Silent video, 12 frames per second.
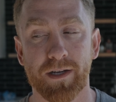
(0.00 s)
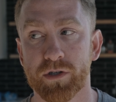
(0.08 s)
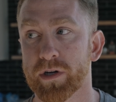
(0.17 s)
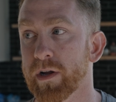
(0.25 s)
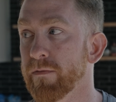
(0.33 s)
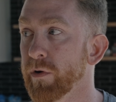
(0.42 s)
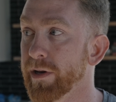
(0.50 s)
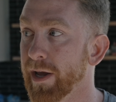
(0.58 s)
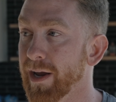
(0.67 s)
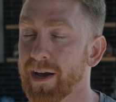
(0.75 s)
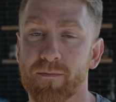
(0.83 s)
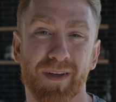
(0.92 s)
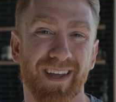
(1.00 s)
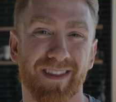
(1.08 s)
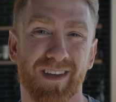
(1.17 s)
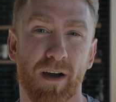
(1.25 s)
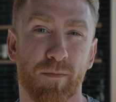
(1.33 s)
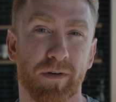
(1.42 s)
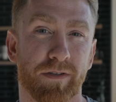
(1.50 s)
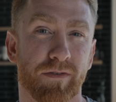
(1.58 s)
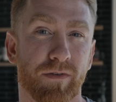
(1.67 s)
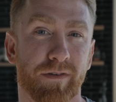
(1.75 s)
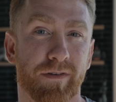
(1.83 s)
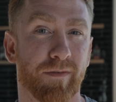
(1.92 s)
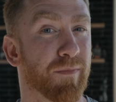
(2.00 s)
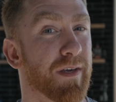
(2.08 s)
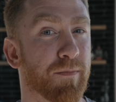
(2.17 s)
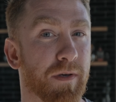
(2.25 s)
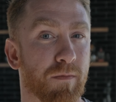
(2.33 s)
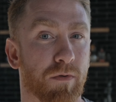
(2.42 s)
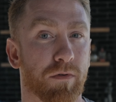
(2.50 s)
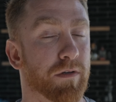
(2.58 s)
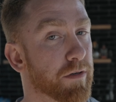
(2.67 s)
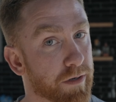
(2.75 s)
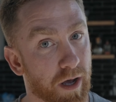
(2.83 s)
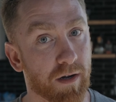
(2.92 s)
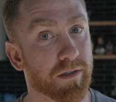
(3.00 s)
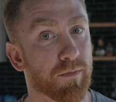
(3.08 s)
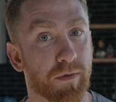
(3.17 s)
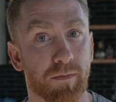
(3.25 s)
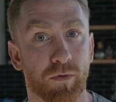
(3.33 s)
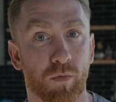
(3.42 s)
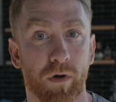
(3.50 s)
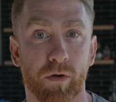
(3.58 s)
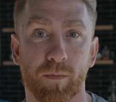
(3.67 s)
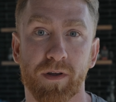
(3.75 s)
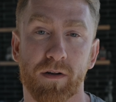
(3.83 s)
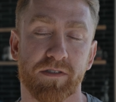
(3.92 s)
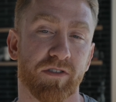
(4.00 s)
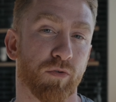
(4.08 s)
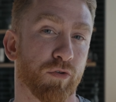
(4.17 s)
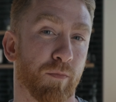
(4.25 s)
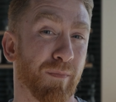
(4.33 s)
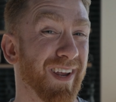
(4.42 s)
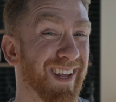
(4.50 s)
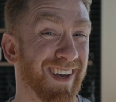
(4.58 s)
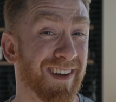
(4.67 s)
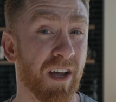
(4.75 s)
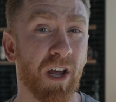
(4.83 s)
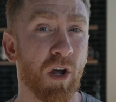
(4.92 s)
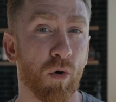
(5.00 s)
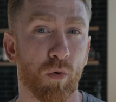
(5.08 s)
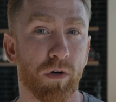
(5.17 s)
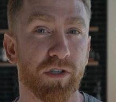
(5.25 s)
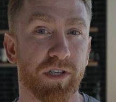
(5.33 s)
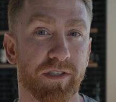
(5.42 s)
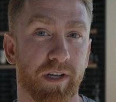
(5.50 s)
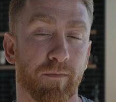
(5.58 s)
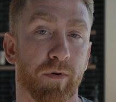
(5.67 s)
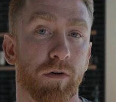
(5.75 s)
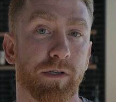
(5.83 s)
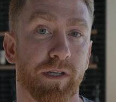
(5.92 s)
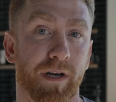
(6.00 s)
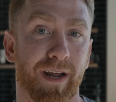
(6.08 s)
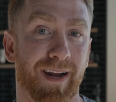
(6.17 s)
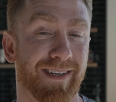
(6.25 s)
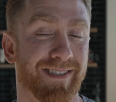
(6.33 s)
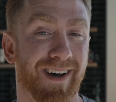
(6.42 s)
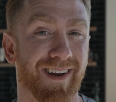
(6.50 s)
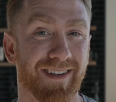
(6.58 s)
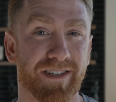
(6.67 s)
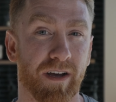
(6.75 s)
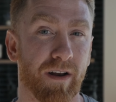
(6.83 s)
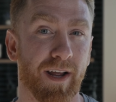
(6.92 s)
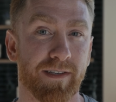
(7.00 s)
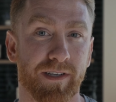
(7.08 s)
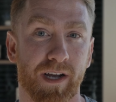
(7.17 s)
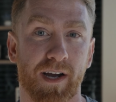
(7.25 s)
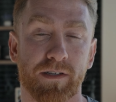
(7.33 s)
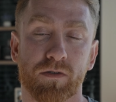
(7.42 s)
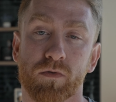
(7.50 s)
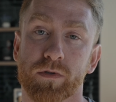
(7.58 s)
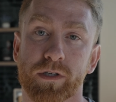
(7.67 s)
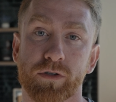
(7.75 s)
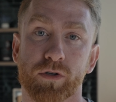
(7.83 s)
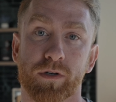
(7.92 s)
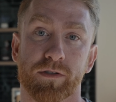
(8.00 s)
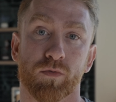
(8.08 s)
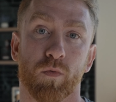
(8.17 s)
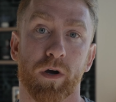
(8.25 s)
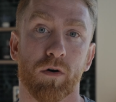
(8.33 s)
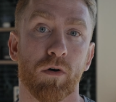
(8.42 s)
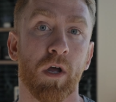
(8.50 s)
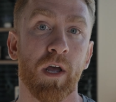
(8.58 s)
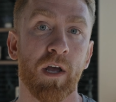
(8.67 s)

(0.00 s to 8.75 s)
each and every day I get the opportunity to meet people, to talk to people, whether it be on social media or just in person. And I saw it a ton as a high school teacher as well.